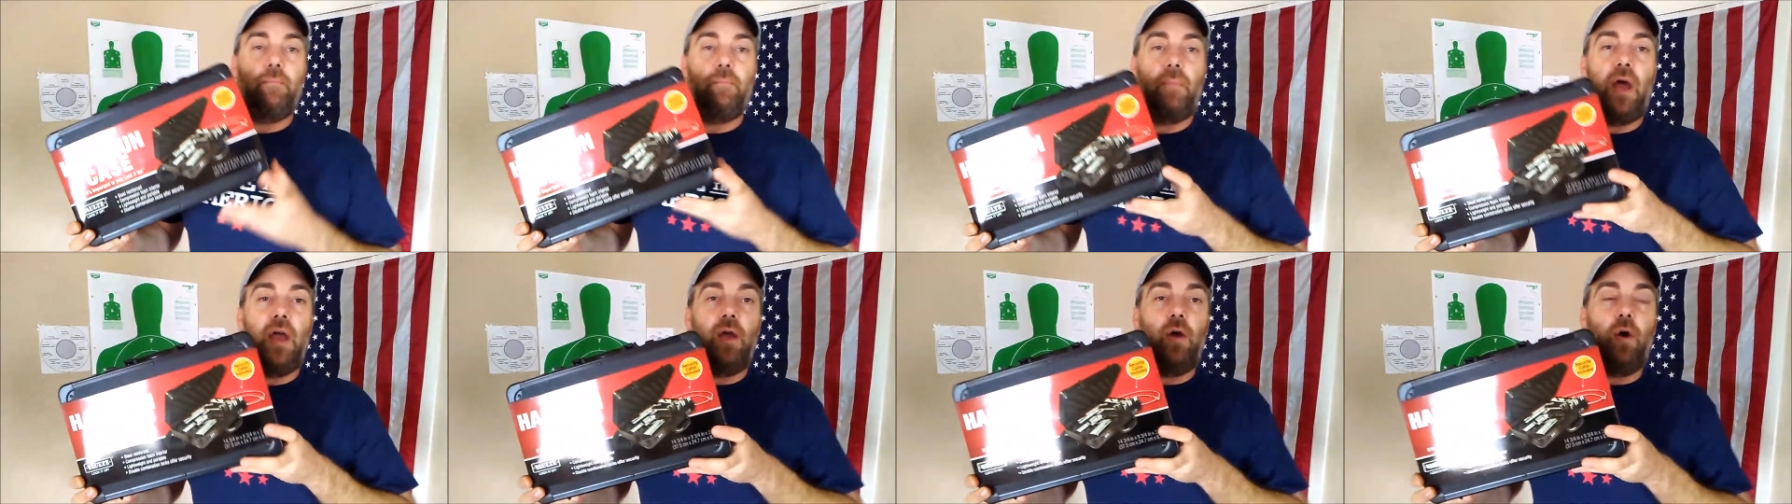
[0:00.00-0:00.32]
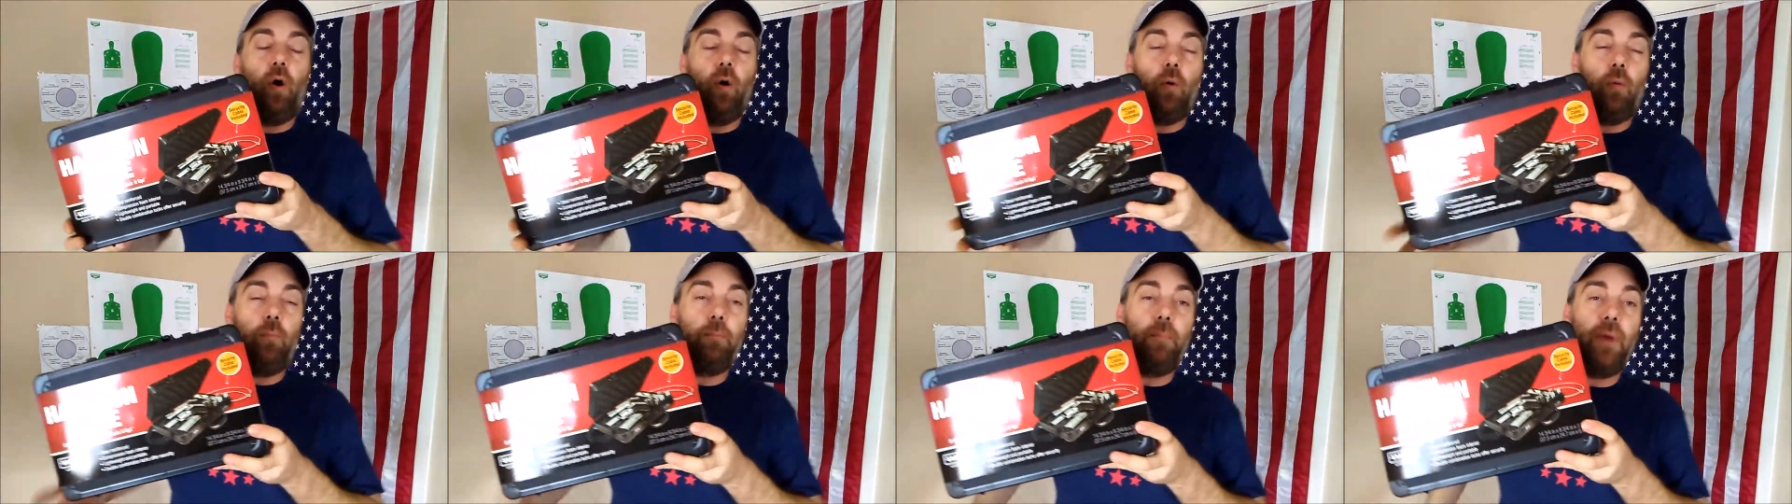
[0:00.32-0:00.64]

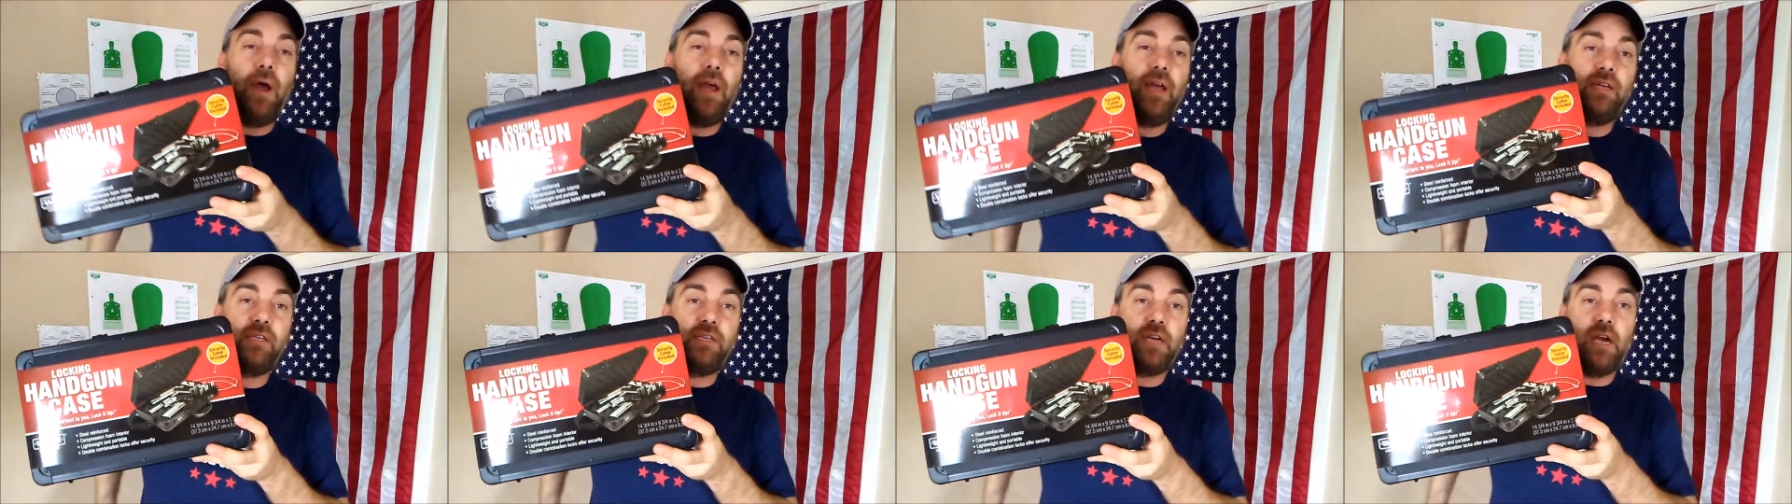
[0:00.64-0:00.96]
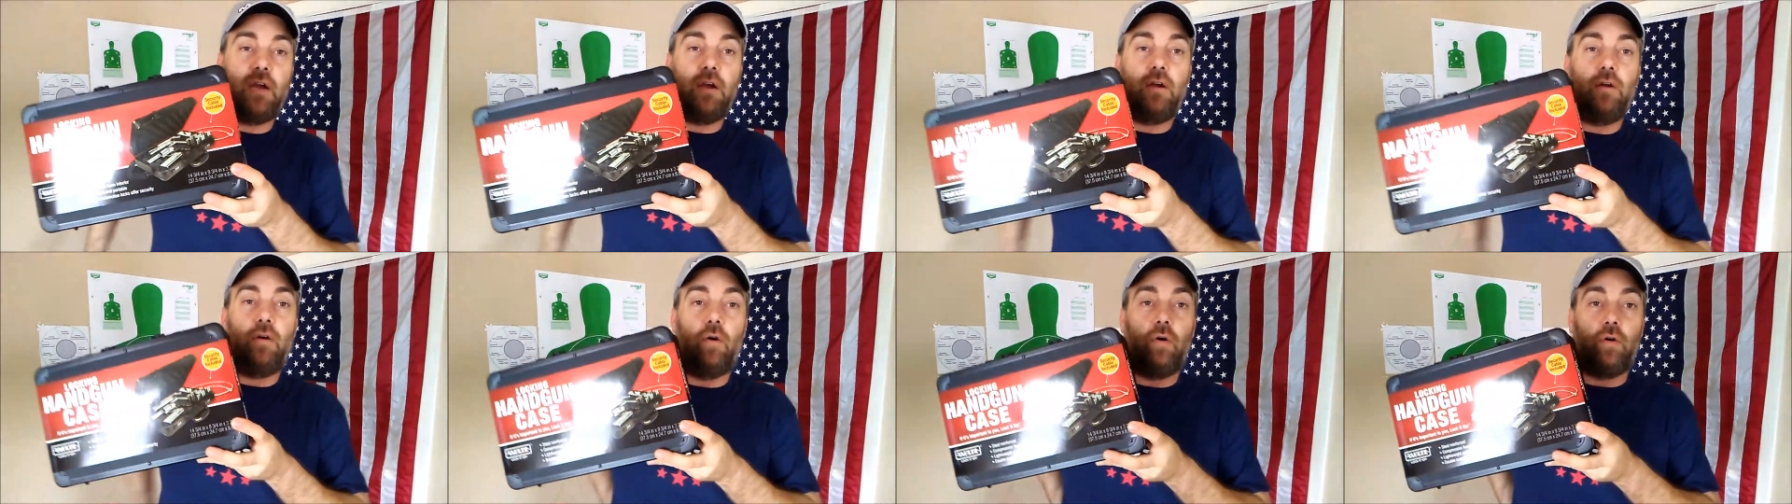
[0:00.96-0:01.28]
my, my
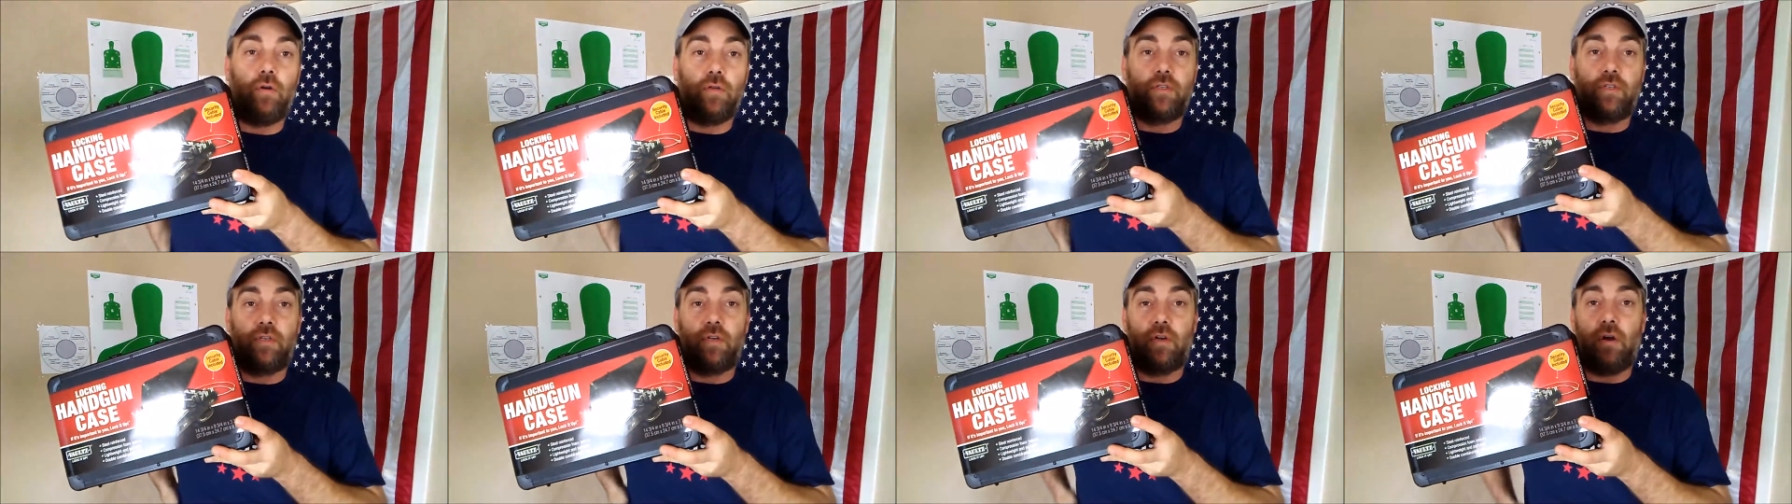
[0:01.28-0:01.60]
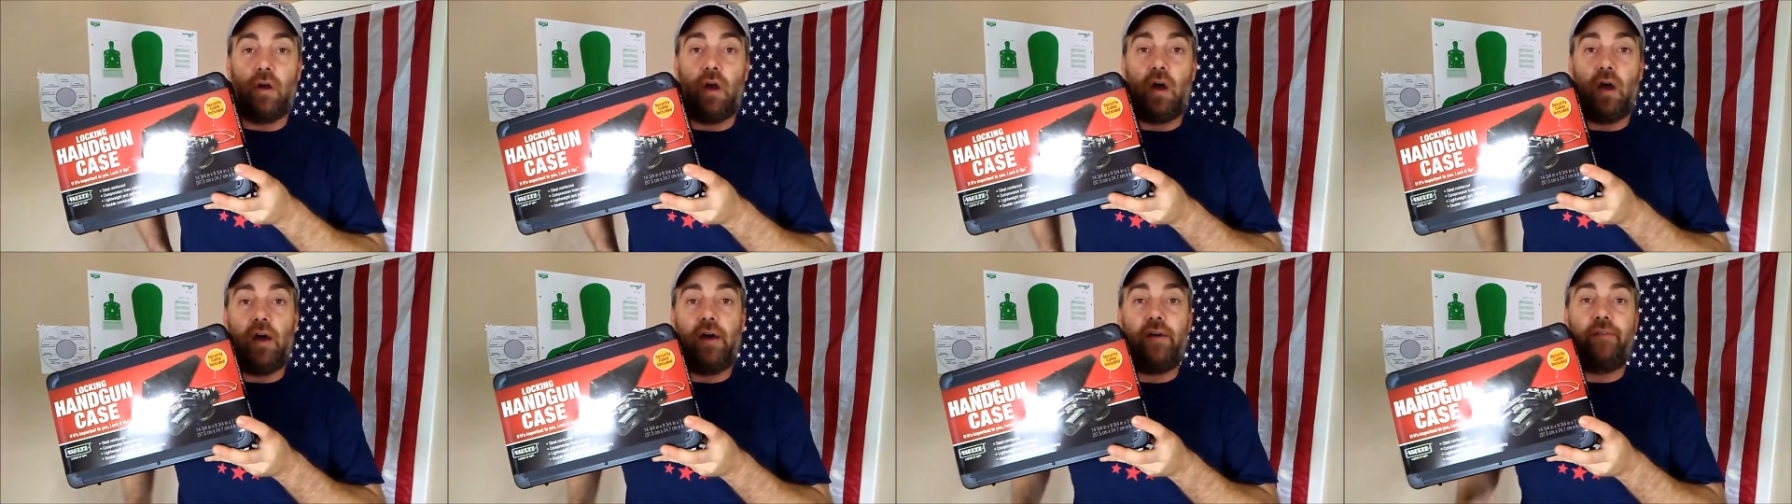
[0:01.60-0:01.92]
entire
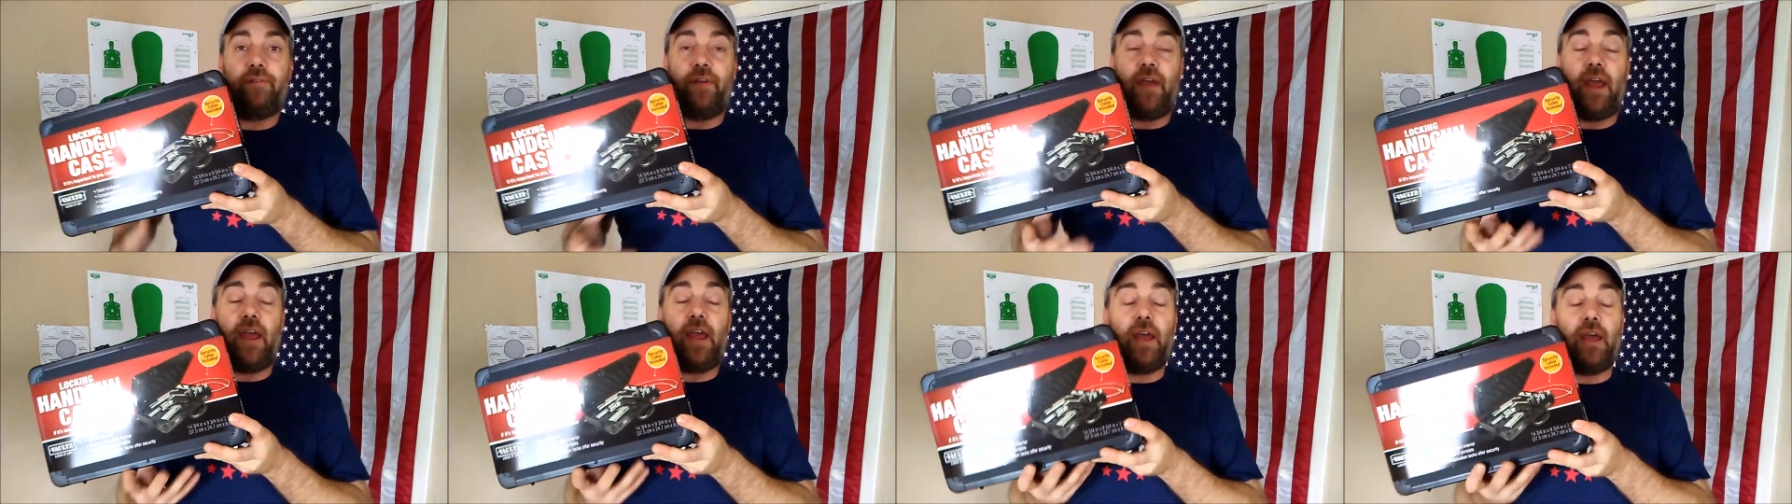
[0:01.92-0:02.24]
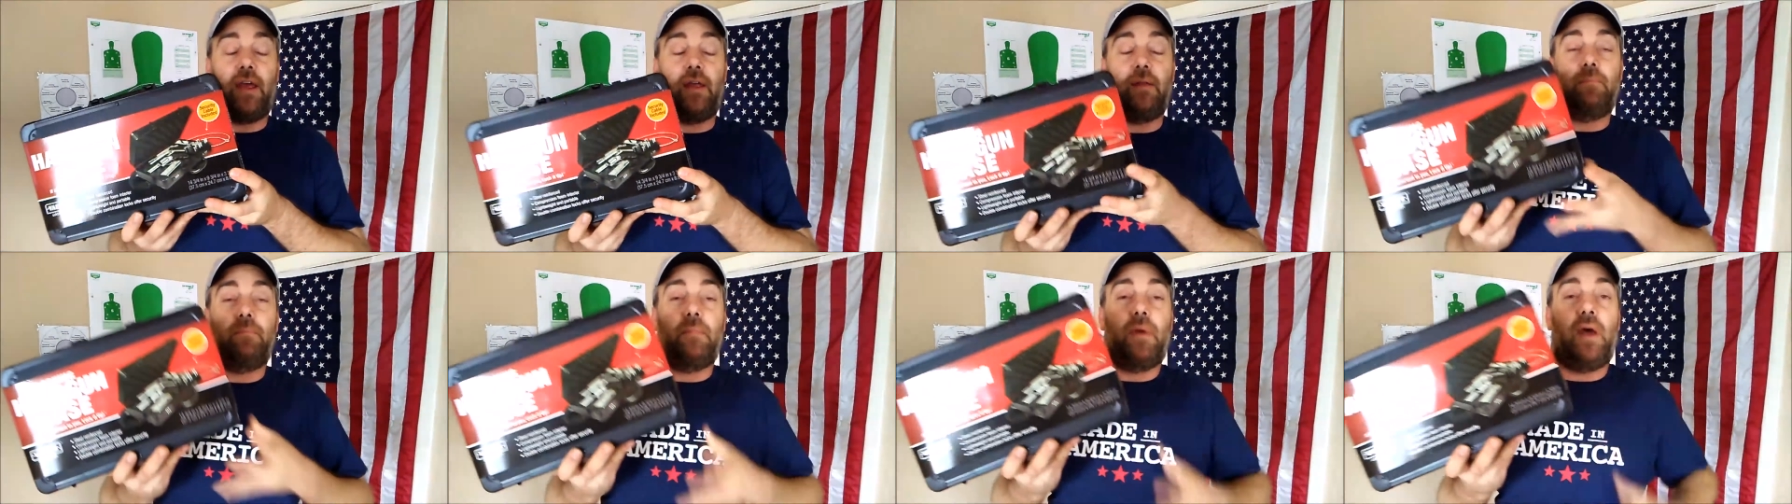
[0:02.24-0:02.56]
holster off
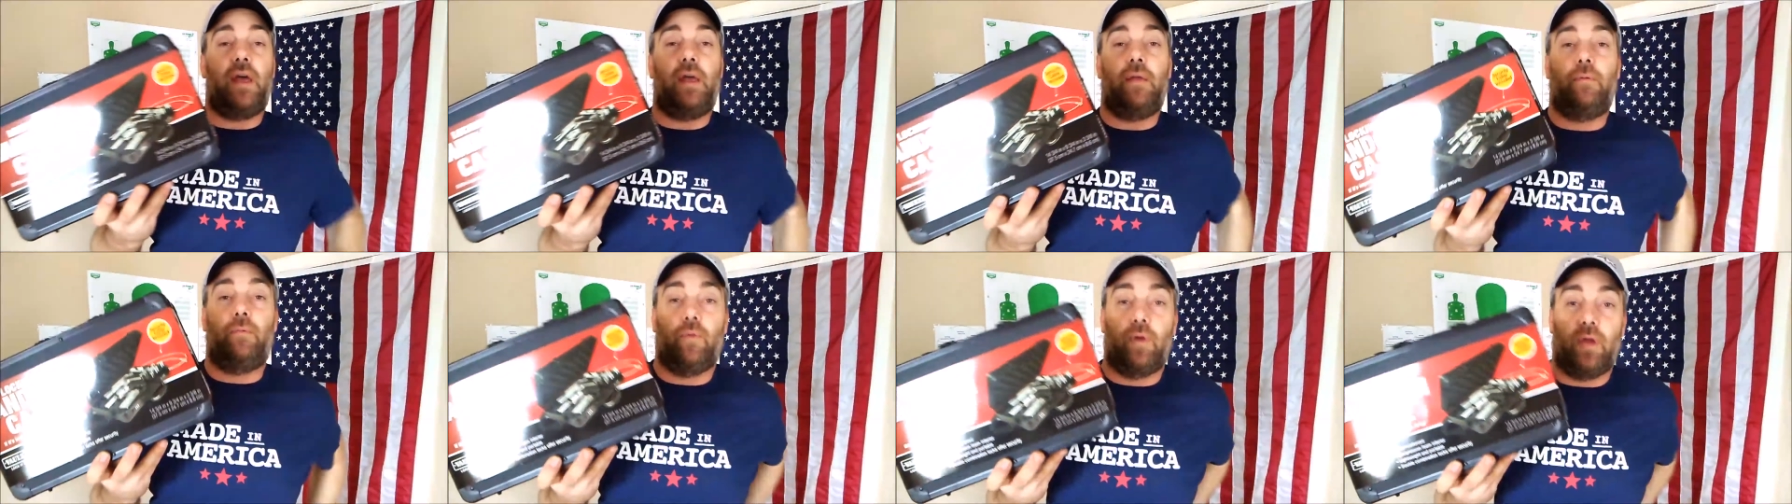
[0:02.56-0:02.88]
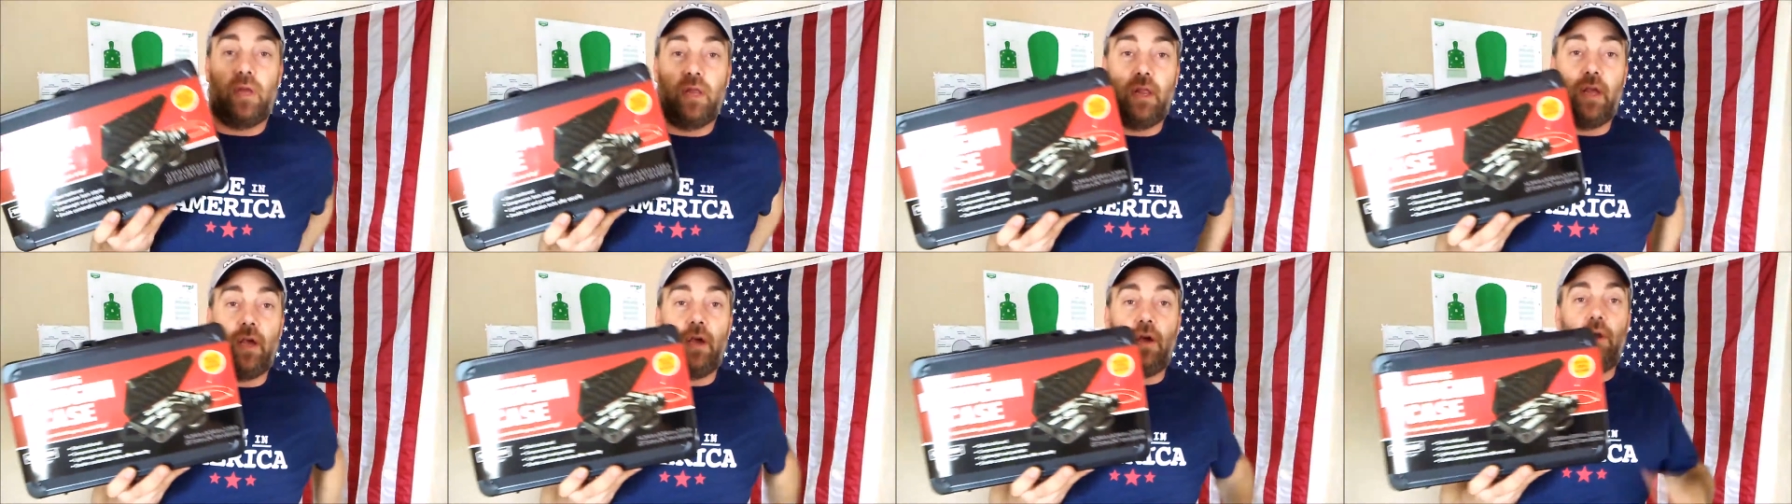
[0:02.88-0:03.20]
and my
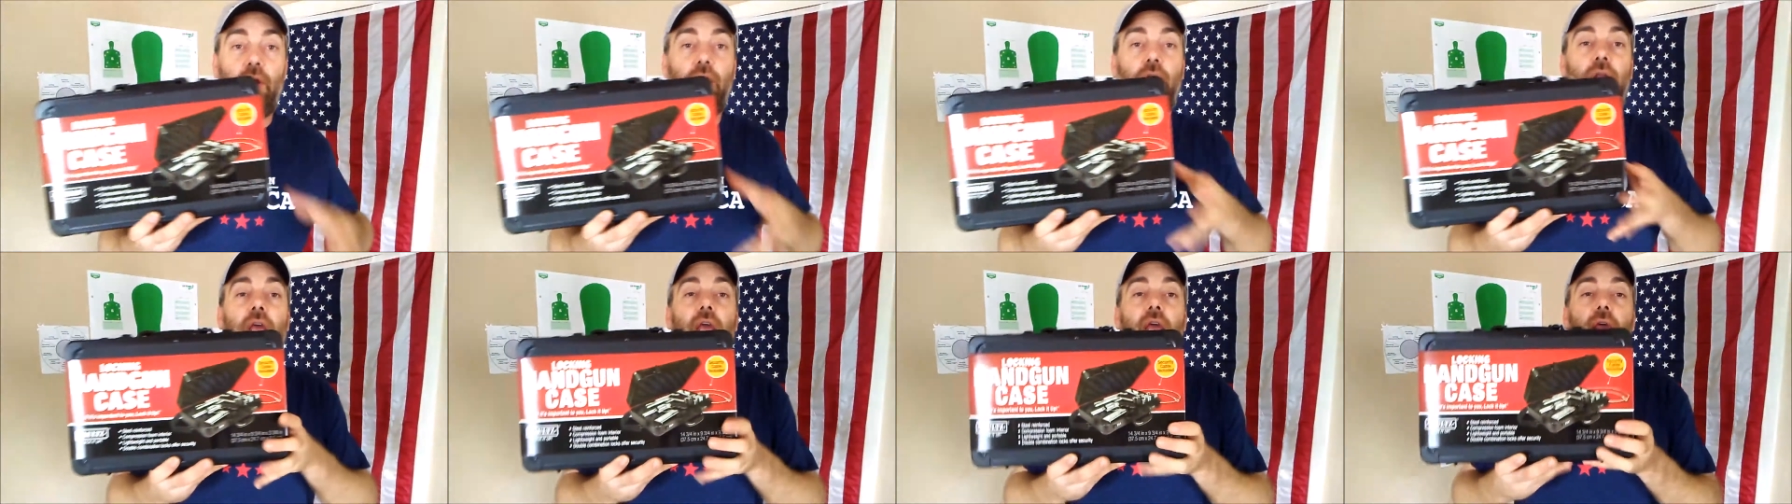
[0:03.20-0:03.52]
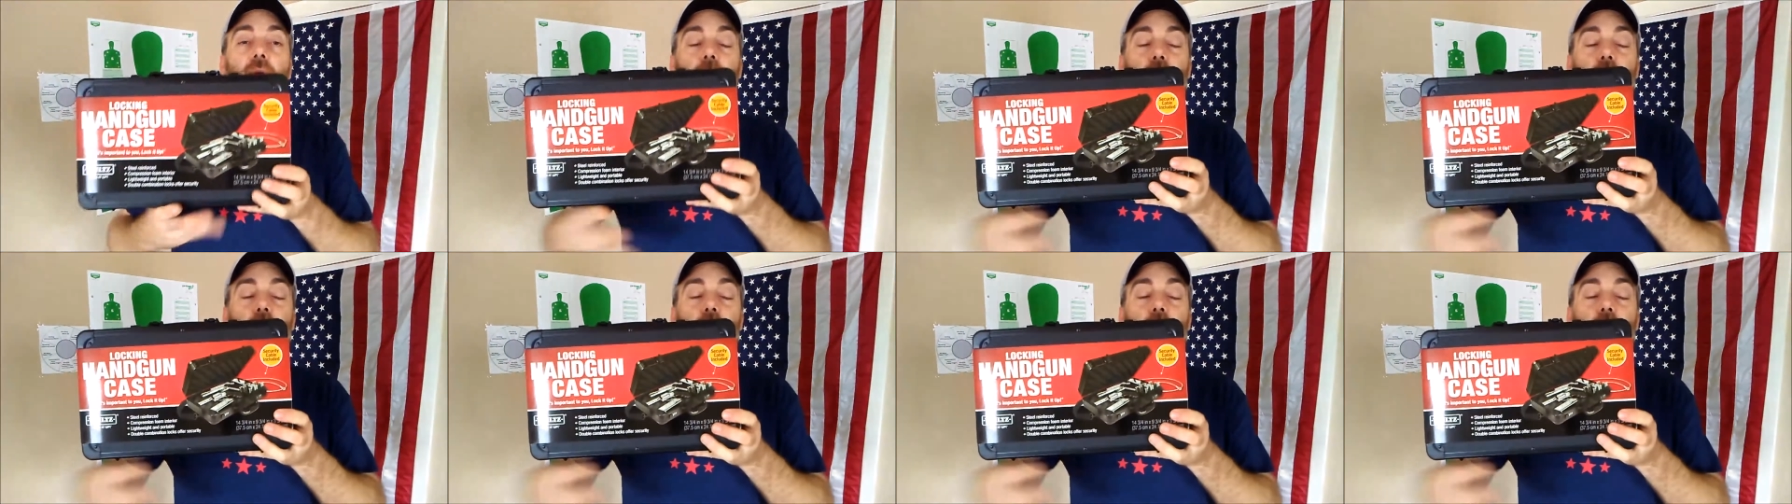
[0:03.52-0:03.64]
reload,